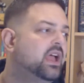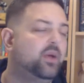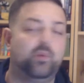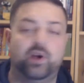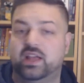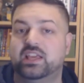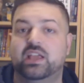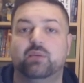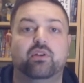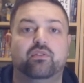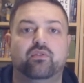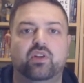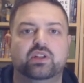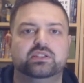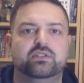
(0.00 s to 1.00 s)
And when I get my
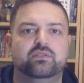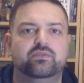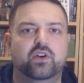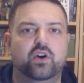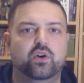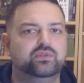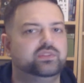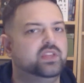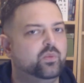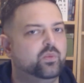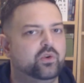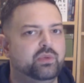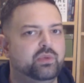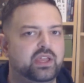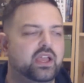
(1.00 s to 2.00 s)
friends involved, they
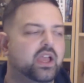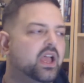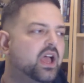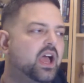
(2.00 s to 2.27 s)
will be.